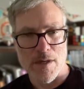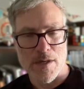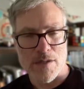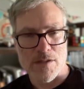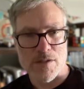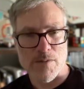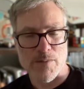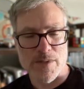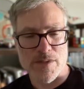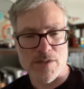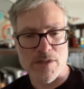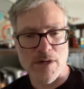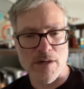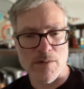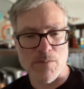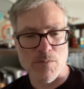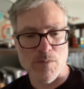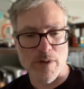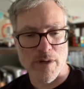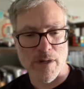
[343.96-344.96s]
So we
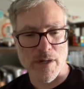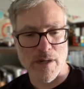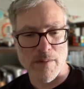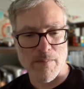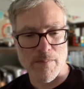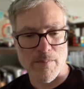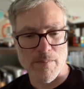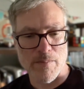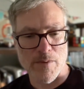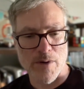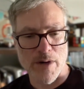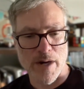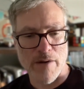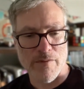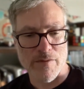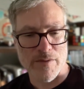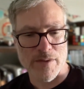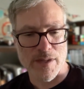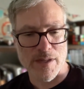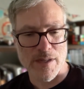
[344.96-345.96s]
started working more
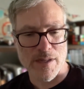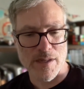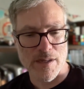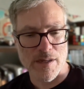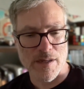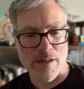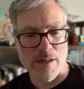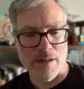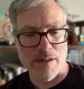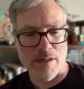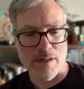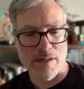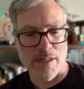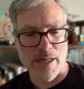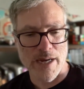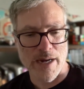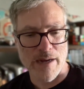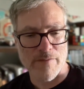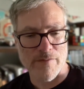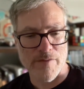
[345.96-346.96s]
heavily in
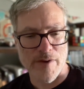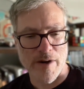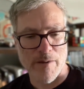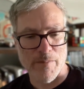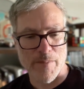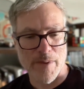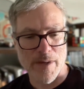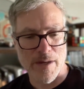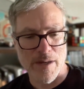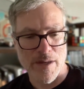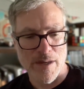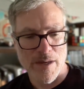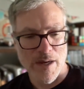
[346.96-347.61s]
that environment,